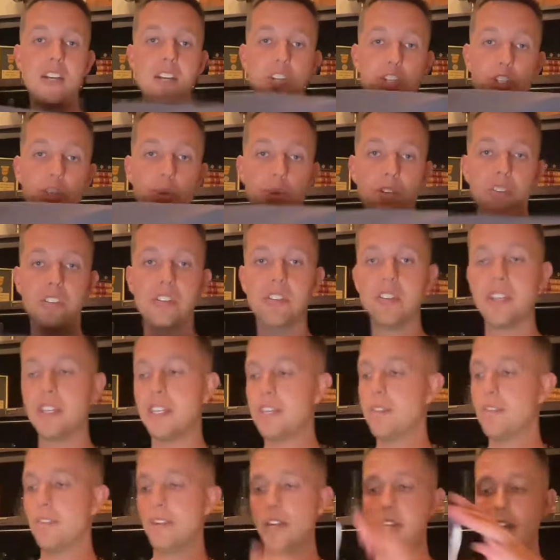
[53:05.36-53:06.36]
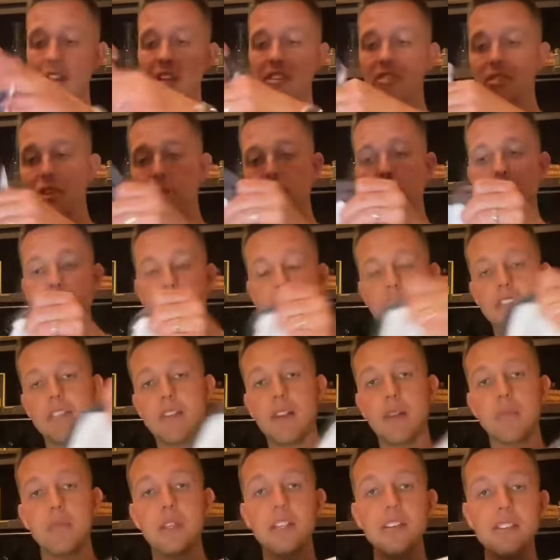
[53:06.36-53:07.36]
Short sleeve. I still pick these
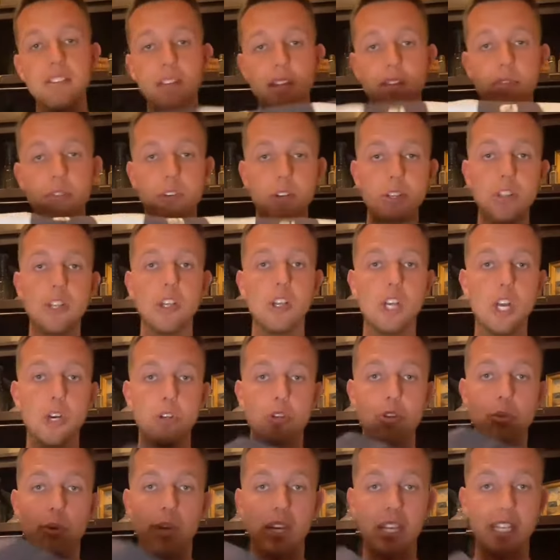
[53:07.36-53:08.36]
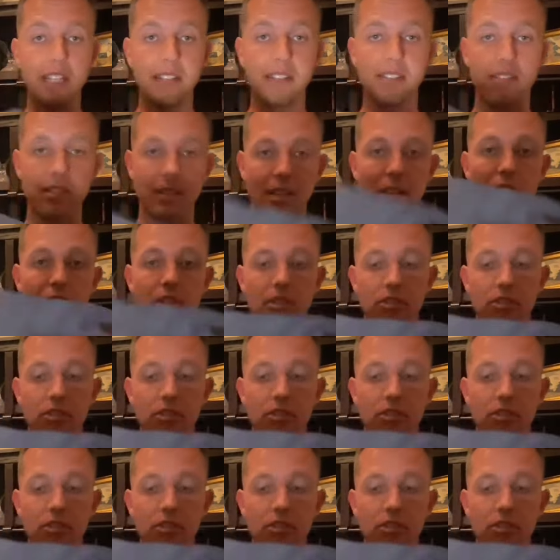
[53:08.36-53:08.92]
up. These sell for in the low 20s.